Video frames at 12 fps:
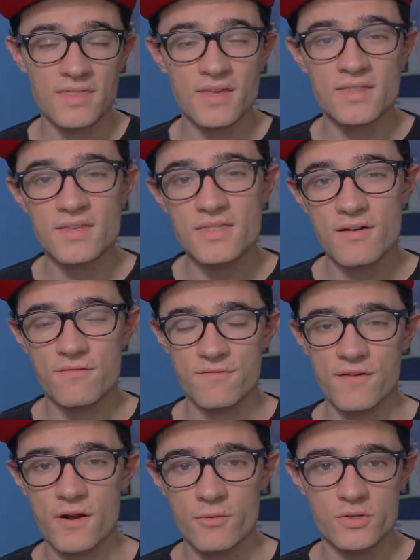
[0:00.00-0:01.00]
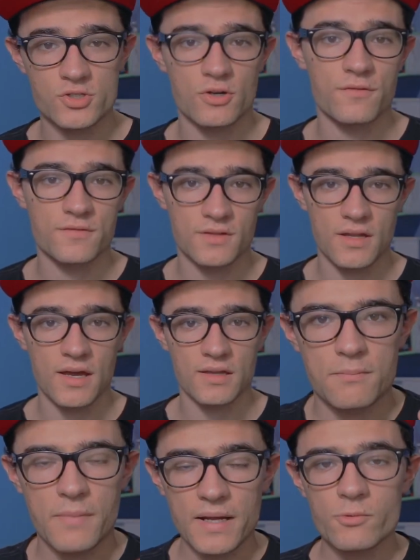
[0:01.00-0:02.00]
they need a very soft
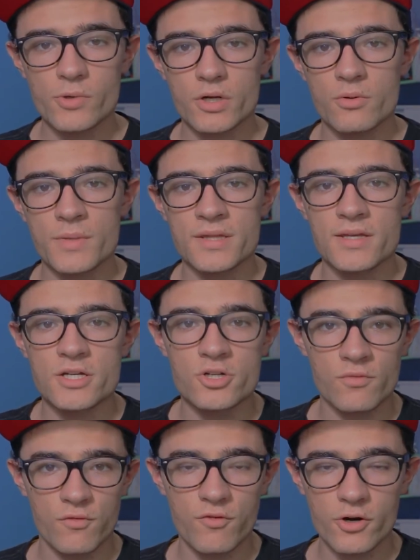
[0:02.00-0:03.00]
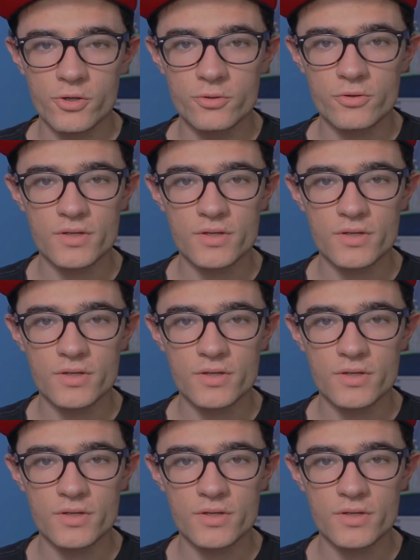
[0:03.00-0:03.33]
light. My recommendation for you